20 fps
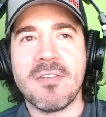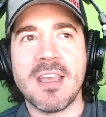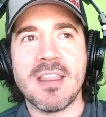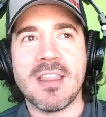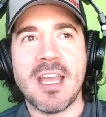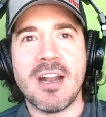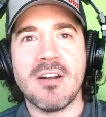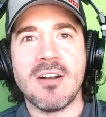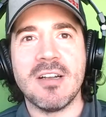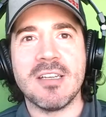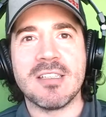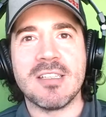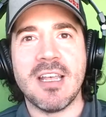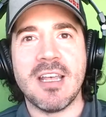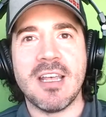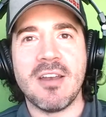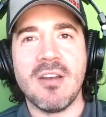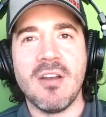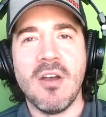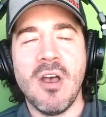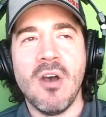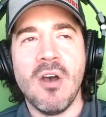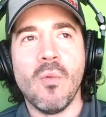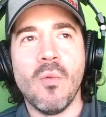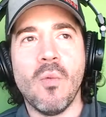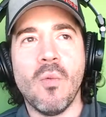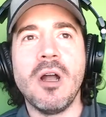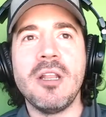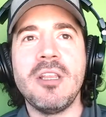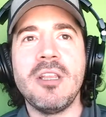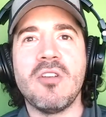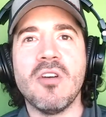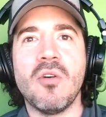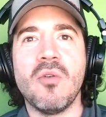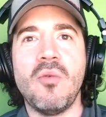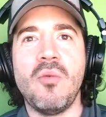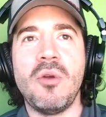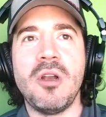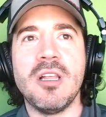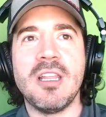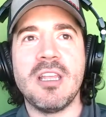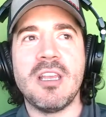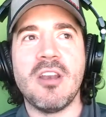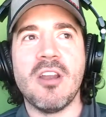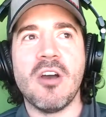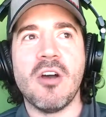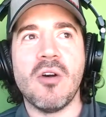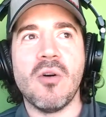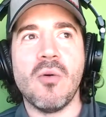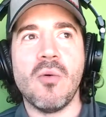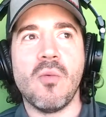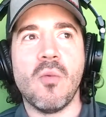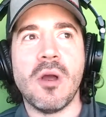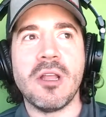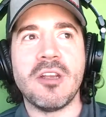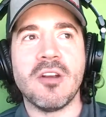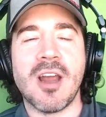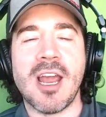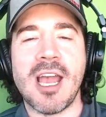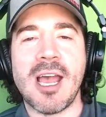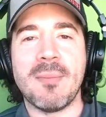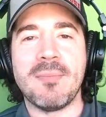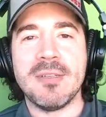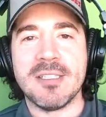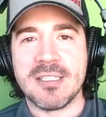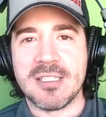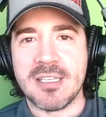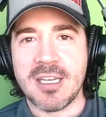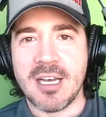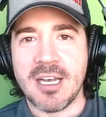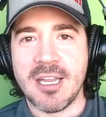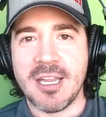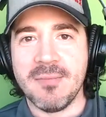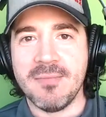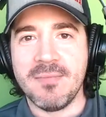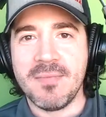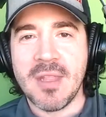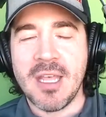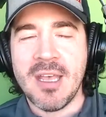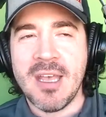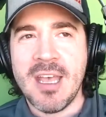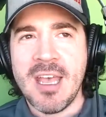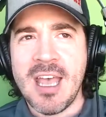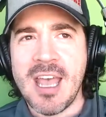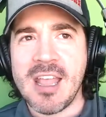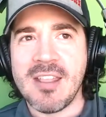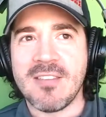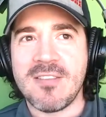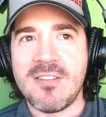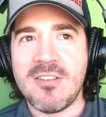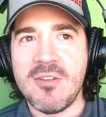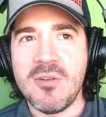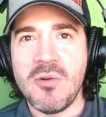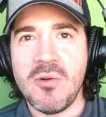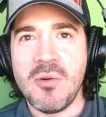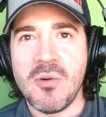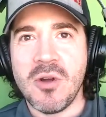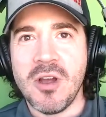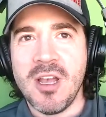thing there is that, one, you don't really know when your app is done. And two,